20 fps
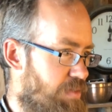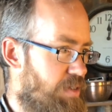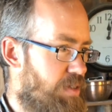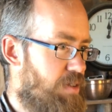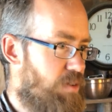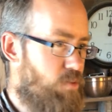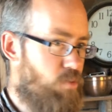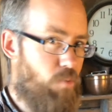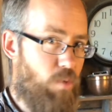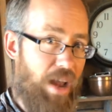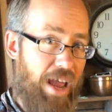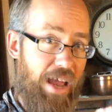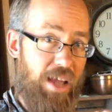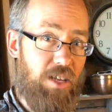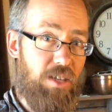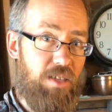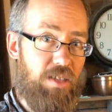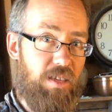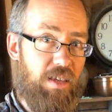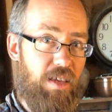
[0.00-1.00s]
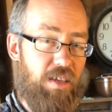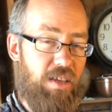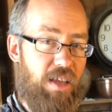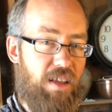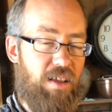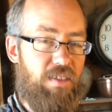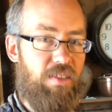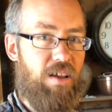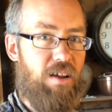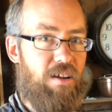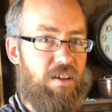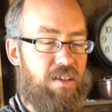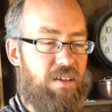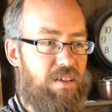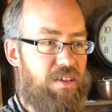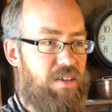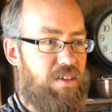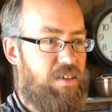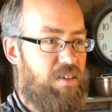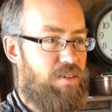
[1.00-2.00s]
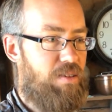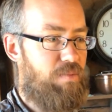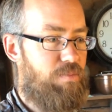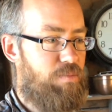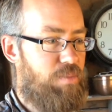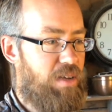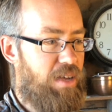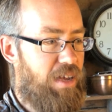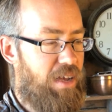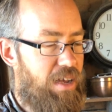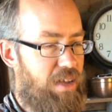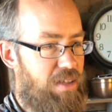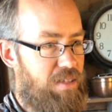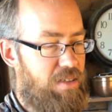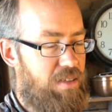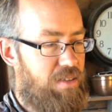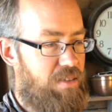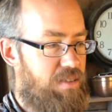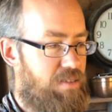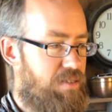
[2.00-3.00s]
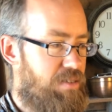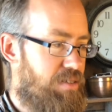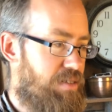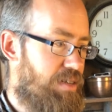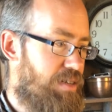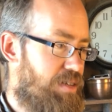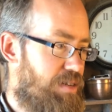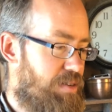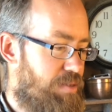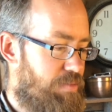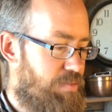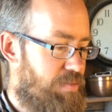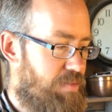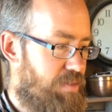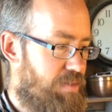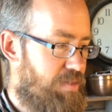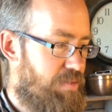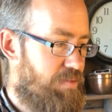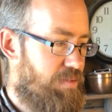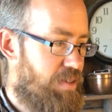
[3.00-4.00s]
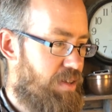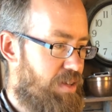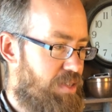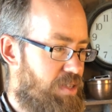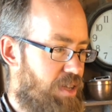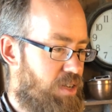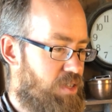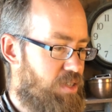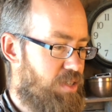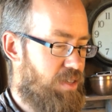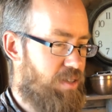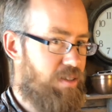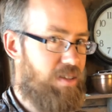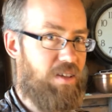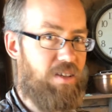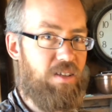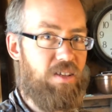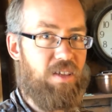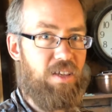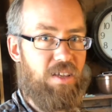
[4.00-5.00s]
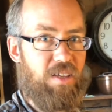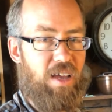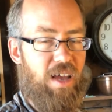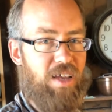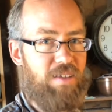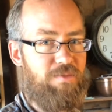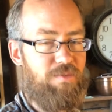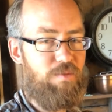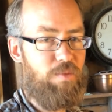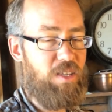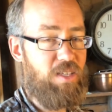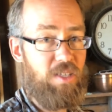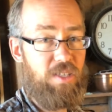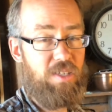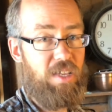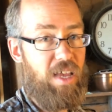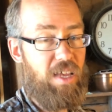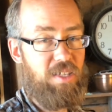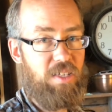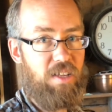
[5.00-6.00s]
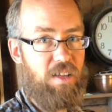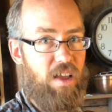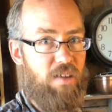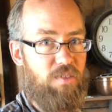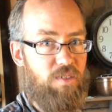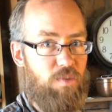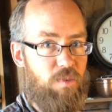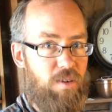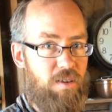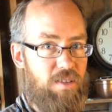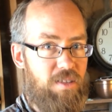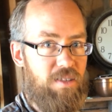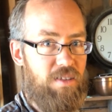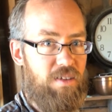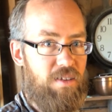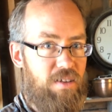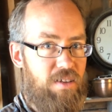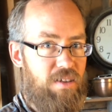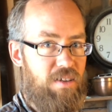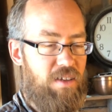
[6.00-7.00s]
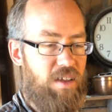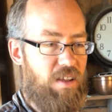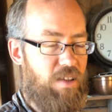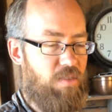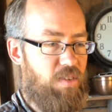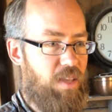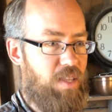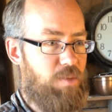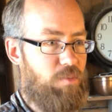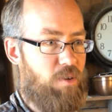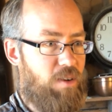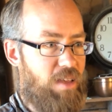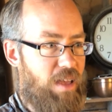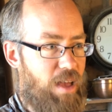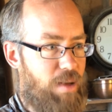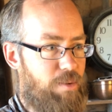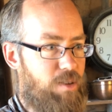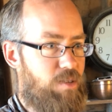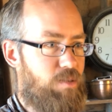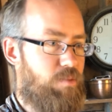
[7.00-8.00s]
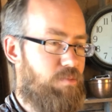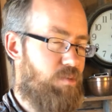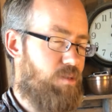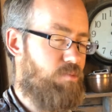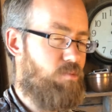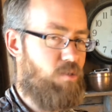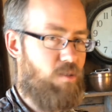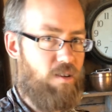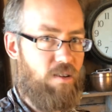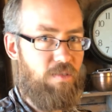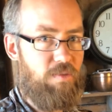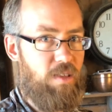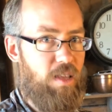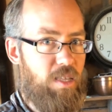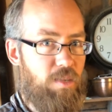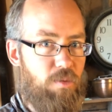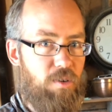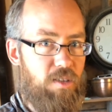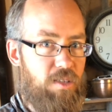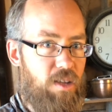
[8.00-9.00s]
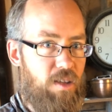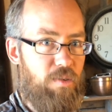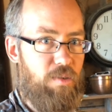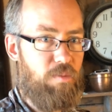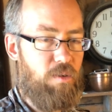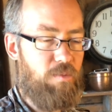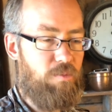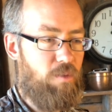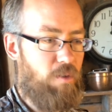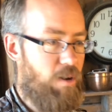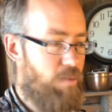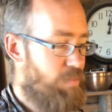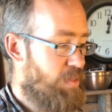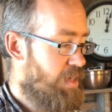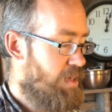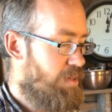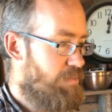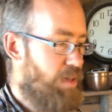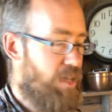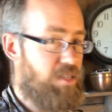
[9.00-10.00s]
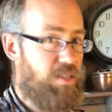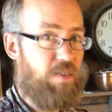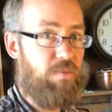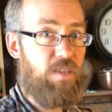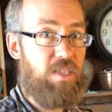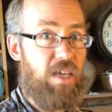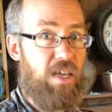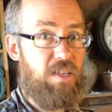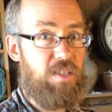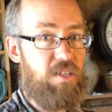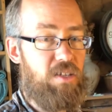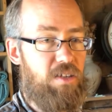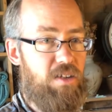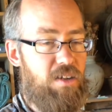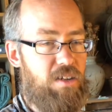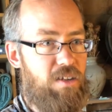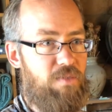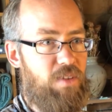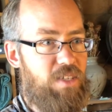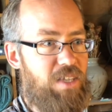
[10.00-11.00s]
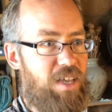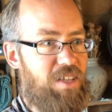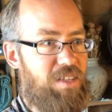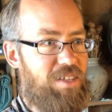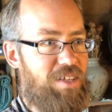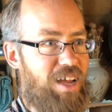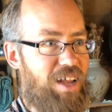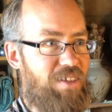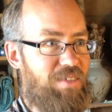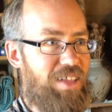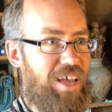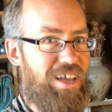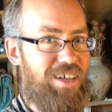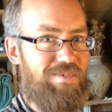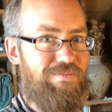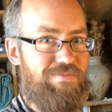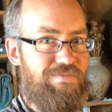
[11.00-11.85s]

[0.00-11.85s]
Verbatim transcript: you know, range that you need in there, but um, essentially I, we just taste it afterwards. And if it needs more cabbage, we'll put more. And if it needs more salt, we'll put more. Basically, if it tastes good, if it tastes kind of like